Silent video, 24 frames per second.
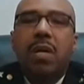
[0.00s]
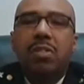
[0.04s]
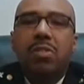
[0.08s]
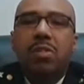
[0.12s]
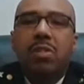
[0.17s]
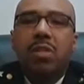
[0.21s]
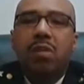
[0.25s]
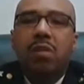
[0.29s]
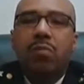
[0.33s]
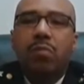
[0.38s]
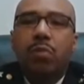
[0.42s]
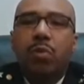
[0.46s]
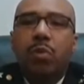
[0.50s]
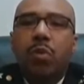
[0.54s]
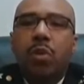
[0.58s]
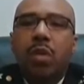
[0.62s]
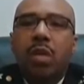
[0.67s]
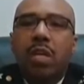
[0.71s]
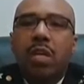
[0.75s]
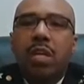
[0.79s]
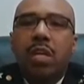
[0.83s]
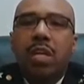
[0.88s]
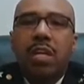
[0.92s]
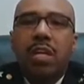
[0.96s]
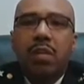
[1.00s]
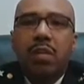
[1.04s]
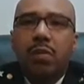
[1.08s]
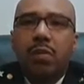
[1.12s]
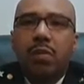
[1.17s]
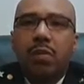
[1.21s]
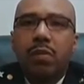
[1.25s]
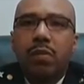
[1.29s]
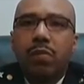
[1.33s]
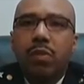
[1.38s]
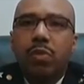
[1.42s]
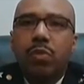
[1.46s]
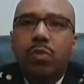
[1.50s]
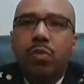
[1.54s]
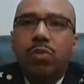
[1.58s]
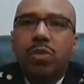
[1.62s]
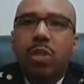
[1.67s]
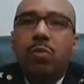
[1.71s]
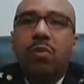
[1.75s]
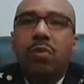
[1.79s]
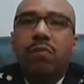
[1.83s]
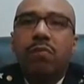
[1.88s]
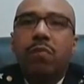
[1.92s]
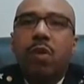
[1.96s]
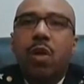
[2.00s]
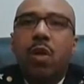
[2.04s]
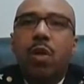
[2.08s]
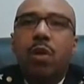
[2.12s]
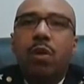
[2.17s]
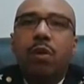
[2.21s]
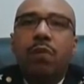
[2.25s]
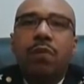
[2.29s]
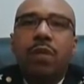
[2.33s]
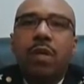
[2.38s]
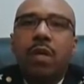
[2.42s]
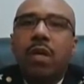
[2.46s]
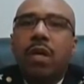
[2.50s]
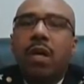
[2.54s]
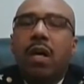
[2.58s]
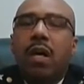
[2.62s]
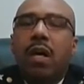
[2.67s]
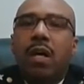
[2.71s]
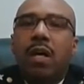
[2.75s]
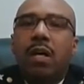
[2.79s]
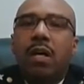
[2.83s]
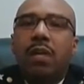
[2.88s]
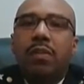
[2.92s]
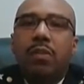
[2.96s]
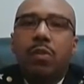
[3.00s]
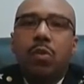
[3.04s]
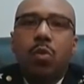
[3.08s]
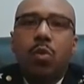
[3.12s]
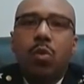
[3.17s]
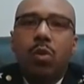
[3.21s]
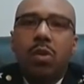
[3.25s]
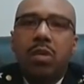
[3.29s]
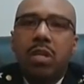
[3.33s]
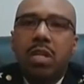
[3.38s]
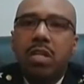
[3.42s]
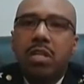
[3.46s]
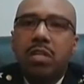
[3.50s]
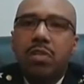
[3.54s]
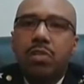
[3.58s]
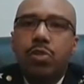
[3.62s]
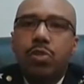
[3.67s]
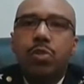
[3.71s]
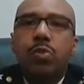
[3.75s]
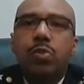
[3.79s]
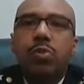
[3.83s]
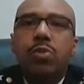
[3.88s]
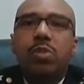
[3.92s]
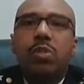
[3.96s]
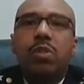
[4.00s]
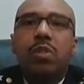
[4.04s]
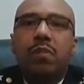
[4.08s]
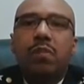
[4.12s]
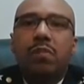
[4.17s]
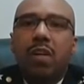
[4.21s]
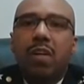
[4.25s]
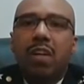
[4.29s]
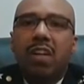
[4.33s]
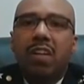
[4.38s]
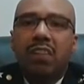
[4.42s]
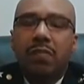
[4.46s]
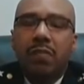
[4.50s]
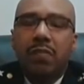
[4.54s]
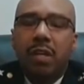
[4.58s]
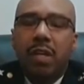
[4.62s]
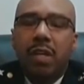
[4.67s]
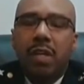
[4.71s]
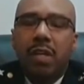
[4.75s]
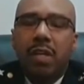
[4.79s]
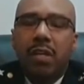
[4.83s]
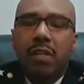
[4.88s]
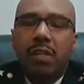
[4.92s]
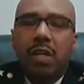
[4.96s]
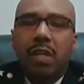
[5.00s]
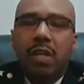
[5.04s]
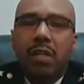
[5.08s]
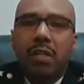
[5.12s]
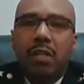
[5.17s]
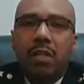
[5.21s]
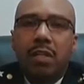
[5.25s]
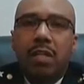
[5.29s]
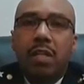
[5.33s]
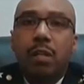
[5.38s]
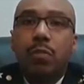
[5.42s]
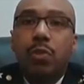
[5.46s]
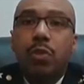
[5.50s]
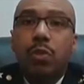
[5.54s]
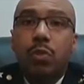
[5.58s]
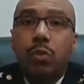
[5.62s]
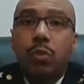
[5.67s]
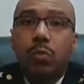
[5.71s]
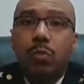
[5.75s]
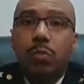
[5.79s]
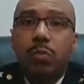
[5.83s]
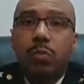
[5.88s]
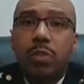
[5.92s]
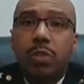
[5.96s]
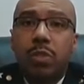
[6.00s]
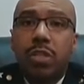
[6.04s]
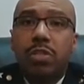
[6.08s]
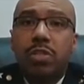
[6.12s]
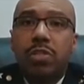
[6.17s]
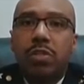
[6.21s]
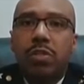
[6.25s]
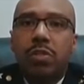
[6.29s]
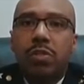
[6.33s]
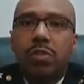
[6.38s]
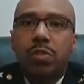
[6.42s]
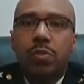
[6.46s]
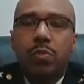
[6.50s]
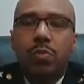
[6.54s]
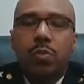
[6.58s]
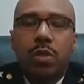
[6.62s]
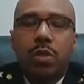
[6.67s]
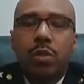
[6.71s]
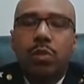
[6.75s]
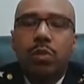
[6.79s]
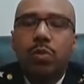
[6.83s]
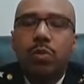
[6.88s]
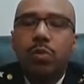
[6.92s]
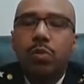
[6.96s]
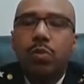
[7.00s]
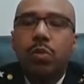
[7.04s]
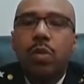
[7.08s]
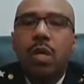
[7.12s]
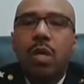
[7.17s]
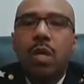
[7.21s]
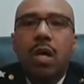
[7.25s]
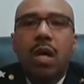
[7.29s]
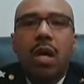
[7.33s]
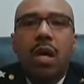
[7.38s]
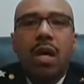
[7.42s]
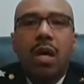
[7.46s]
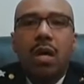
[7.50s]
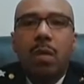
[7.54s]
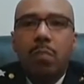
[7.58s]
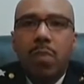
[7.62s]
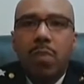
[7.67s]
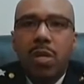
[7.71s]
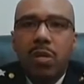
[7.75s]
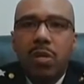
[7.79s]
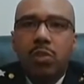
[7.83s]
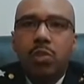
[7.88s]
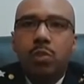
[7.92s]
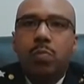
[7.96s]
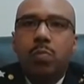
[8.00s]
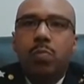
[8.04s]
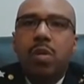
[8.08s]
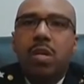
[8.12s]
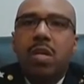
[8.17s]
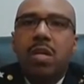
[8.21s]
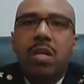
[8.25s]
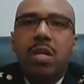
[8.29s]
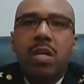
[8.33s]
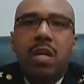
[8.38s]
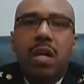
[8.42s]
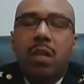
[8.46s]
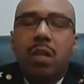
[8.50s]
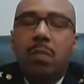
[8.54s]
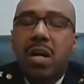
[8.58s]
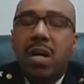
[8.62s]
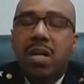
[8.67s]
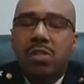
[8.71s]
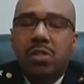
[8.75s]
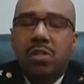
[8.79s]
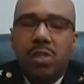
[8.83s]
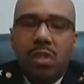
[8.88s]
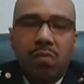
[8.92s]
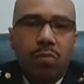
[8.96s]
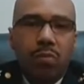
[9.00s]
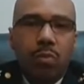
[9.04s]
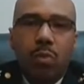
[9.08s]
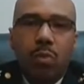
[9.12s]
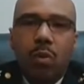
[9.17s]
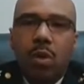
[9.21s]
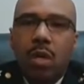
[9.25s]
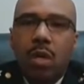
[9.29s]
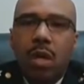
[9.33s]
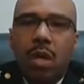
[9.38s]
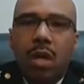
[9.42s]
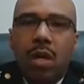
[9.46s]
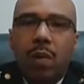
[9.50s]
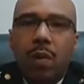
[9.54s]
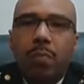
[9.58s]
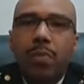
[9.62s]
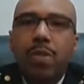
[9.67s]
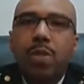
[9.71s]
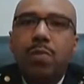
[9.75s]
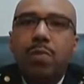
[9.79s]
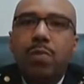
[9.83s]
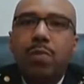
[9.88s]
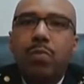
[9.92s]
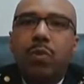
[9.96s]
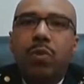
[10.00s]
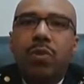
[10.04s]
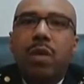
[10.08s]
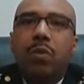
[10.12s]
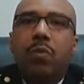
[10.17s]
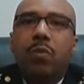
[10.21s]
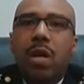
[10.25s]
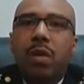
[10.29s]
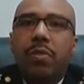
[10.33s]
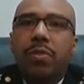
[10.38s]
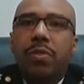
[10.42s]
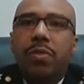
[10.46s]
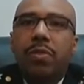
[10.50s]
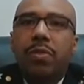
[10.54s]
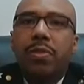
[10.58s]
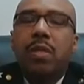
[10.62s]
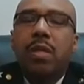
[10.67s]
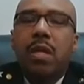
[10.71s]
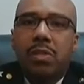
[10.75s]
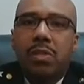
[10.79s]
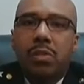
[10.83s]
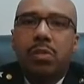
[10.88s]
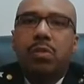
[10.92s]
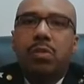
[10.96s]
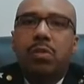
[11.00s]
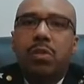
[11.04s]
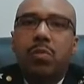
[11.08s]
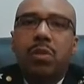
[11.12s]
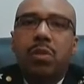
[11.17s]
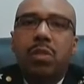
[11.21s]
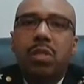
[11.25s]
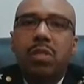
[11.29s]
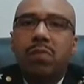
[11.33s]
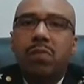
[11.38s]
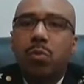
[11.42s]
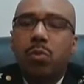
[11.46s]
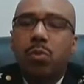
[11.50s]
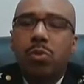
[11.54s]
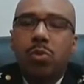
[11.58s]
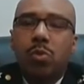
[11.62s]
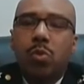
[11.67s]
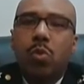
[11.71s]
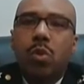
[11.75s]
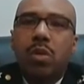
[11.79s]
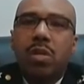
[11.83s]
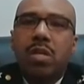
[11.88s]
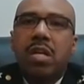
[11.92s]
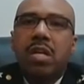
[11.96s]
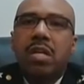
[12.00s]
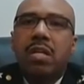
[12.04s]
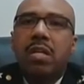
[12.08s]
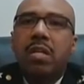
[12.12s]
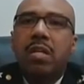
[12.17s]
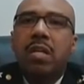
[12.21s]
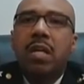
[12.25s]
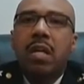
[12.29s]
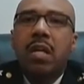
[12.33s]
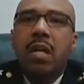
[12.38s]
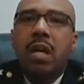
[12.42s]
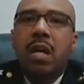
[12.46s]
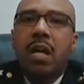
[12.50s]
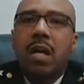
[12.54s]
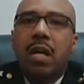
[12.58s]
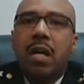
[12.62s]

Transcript: by several individuals that were involved uh, the coordinated use of, of uh, uh, chemical munitions to include uh, bear spray uh, by several uh, people that were out there. I certainly believe it was coordinated.